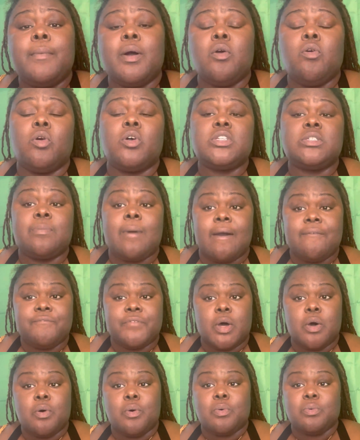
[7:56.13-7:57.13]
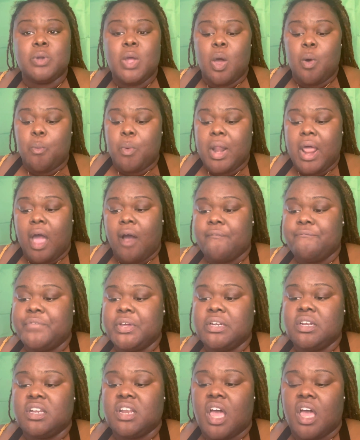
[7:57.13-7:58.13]
across my phone without
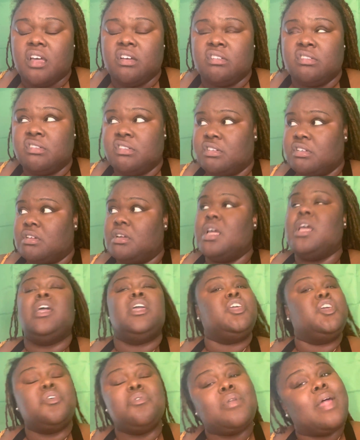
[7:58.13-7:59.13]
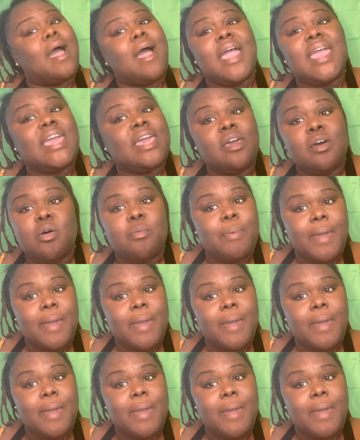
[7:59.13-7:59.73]
feeling like, you're not healed,